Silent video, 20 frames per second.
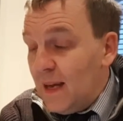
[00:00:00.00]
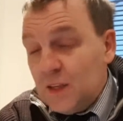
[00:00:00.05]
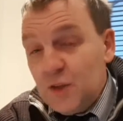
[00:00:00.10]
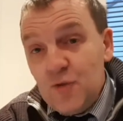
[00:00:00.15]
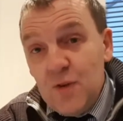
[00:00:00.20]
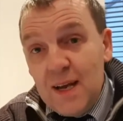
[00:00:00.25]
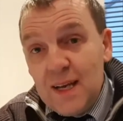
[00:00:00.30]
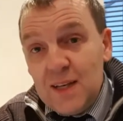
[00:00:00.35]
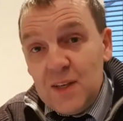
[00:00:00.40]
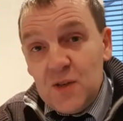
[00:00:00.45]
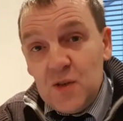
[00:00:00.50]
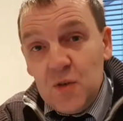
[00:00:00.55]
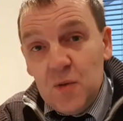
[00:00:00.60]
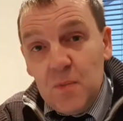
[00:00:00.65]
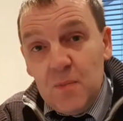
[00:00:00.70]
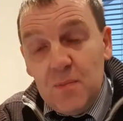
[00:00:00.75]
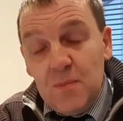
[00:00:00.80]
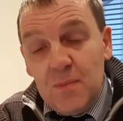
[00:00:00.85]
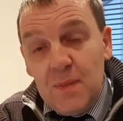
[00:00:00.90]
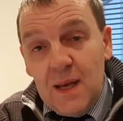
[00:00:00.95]
drank
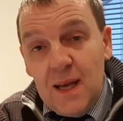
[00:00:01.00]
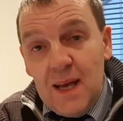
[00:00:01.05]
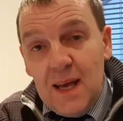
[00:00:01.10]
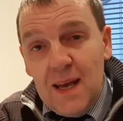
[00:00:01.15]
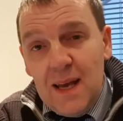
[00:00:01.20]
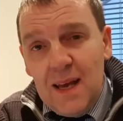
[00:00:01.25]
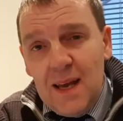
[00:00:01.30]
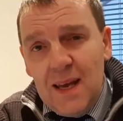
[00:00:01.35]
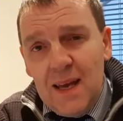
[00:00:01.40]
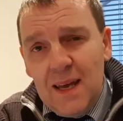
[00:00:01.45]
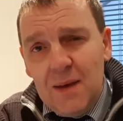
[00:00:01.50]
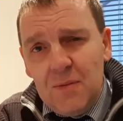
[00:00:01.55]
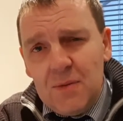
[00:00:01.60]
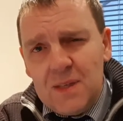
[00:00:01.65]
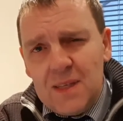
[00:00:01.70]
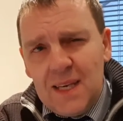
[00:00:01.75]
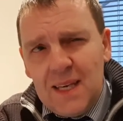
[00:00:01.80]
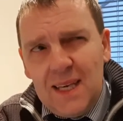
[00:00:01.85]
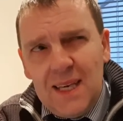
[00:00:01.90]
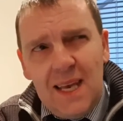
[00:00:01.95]
some. It
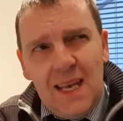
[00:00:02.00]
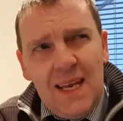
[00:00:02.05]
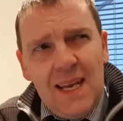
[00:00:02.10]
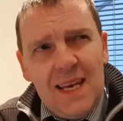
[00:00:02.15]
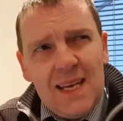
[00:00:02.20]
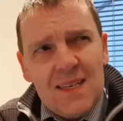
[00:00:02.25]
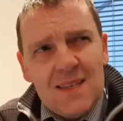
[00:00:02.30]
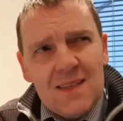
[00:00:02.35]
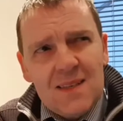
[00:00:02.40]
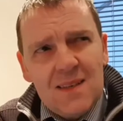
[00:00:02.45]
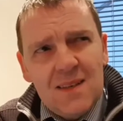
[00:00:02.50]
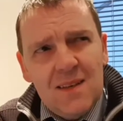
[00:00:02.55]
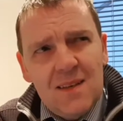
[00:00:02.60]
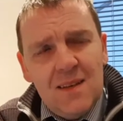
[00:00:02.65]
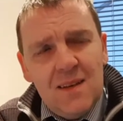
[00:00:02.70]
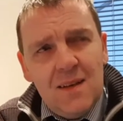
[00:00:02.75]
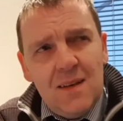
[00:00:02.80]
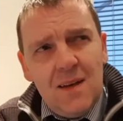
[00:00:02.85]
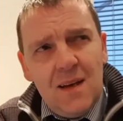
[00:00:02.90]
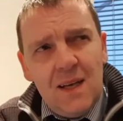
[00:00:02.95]
was a Guinness
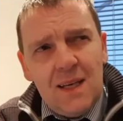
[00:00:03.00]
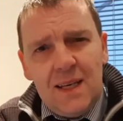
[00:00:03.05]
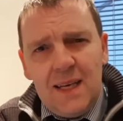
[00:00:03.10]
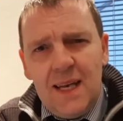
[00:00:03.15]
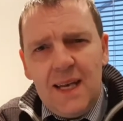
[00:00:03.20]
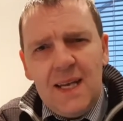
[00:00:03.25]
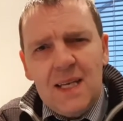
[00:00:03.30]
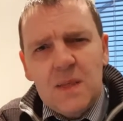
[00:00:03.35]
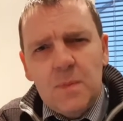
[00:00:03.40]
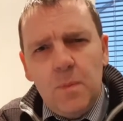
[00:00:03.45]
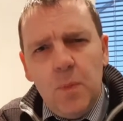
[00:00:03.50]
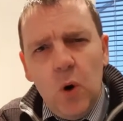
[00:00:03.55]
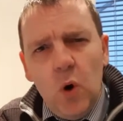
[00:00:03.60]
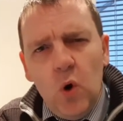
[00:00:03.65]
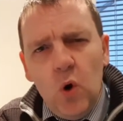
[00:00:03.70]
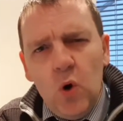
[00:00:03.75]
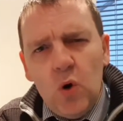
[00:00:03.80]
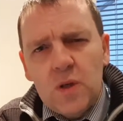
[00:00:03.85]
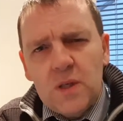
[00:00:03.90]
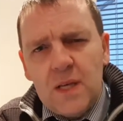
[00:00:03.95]

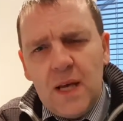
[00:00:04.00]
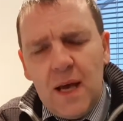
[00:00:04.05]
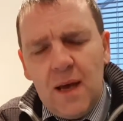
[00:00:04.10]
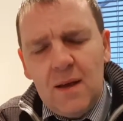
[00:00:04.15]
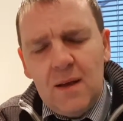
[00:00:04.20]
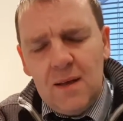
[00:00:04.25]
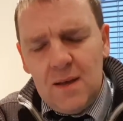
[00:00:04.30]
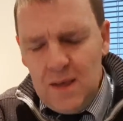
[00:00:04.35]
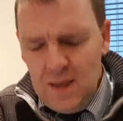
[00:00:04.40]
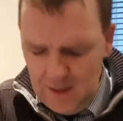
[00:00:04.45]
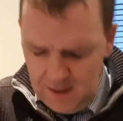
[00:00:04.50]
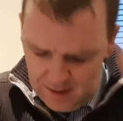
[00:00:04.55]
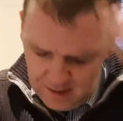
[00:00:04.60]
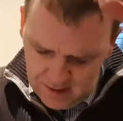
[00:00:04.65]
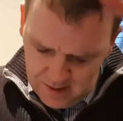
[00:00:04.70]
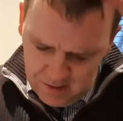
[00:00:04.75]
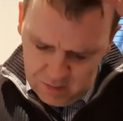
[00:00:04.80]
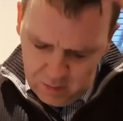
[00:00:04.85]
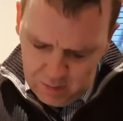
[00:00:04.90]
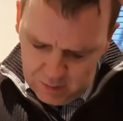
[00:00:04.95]
Porter.
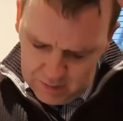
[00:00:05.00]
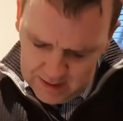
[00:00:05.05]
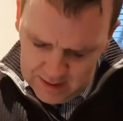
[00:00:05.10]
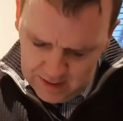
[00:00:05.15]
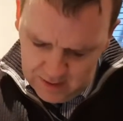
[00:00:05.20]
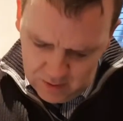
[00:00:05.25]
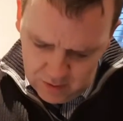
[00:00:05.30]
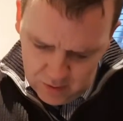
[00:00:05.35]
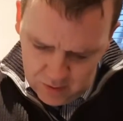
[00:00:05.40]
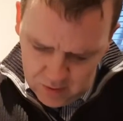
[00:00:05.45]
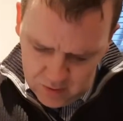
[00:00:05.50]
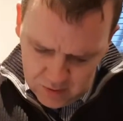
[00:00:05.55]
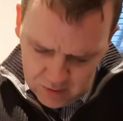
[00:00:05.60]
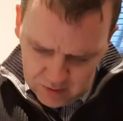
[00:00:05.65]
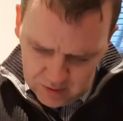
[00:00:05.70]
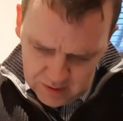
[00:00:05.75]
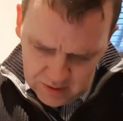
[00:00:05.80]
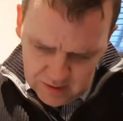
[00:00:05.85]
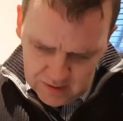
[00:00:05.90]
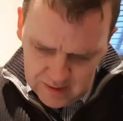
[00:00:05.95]
Oh, what was it
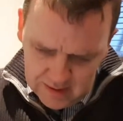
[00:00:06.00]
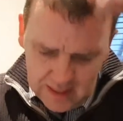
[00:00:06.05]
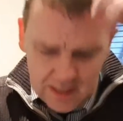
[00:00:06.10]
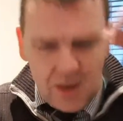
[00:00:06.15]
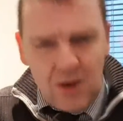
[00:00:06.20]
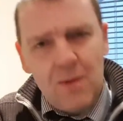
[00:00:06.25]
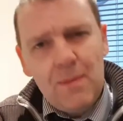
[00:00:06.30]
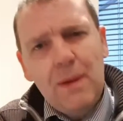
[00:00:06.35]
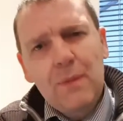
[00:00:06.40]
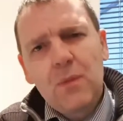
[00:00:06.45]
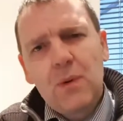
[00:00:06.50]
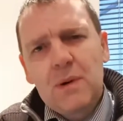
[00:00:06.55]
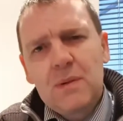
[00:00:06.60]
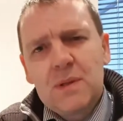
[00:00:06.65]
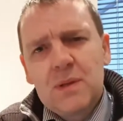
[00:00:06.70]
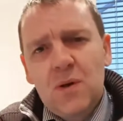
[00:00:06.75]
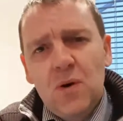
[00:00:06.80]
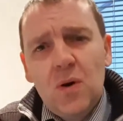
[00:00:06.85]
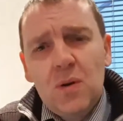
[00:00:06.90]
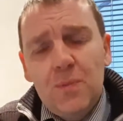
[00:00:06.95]
called? I can't remember what it was
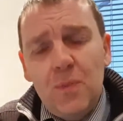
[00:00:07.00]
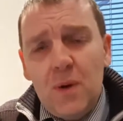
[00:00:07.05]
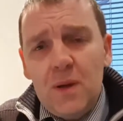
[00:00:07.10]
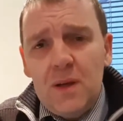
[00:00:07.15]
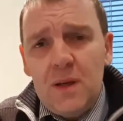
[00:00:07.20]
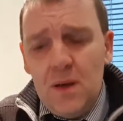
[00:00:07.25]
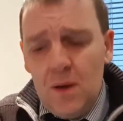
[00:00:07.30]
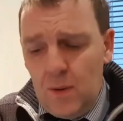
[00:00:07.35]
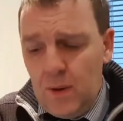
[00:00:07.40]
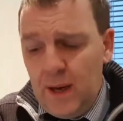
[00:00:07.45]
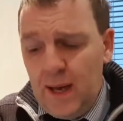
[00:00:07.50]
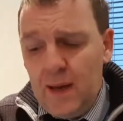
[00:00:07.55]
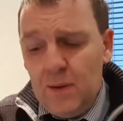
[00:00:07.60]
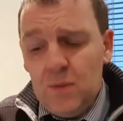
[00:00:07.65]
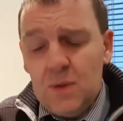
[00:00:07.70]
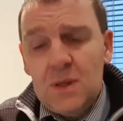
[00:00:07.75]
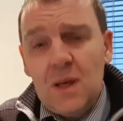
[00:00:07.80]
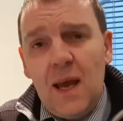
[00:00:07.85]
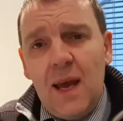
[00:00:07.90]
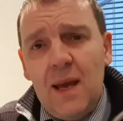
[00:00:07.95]
called, but it
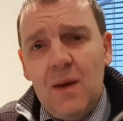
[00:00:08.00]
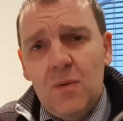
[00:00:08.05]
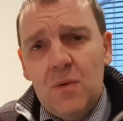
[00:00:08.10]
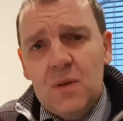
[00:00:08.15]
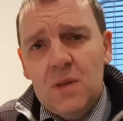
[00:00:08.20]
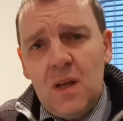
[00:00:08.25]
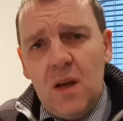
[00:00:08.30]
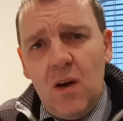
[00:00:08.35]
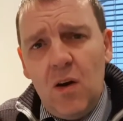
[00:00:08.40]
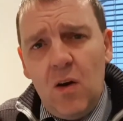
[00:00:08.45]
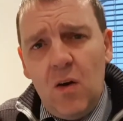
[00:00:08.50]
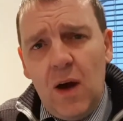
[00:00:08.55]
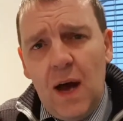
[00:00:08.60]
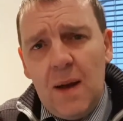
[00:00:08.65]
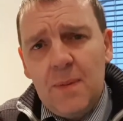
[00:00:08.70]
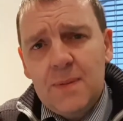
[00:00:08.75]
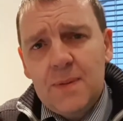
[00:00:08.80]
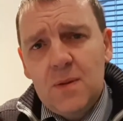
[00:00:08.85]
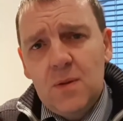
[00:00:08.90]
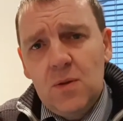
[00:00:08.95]
was
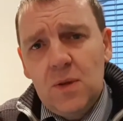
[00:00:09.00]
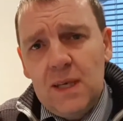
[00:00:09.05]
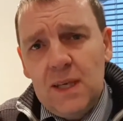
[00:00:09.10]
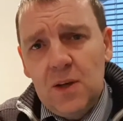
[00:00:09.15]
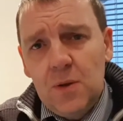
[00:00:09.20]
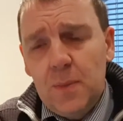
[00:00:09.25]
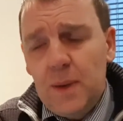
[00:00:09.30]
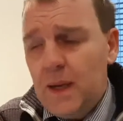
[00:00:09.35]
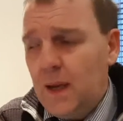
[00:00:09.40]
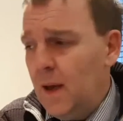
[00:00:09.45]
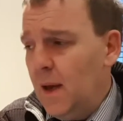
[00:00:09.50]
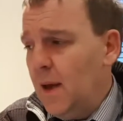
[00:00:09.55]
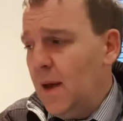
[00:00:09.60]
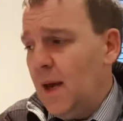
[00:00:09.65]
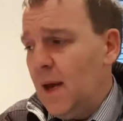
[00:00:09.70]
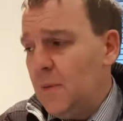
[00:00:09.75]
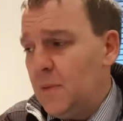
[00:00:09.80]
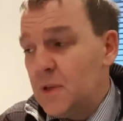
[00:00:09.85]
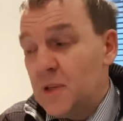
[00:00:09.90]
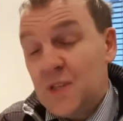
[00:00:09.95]
absolutely yummy.
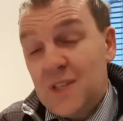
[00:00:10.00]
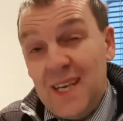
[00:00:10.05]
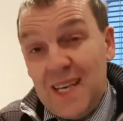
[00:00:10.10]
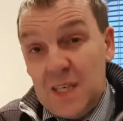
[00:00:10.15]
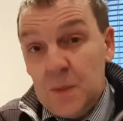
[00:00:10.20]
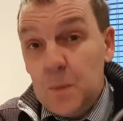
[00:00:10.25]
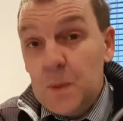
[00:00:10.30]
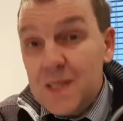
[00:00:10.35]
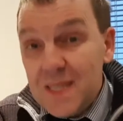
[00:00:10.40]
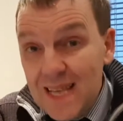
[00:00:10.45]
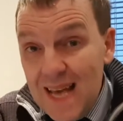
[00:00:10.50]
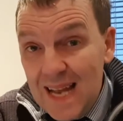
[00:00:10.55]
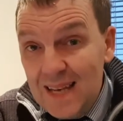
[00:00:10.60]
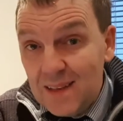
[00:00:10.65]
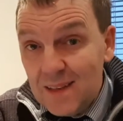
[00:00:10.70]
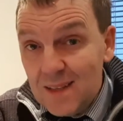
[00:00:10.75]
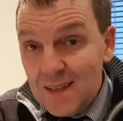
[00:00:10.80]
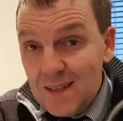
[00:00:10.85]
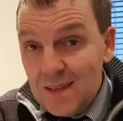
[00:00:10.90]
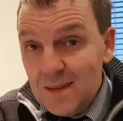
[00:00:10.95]
It was
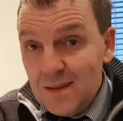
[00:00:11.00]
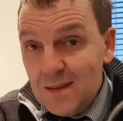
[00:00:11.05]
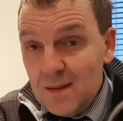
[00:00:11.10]
6%,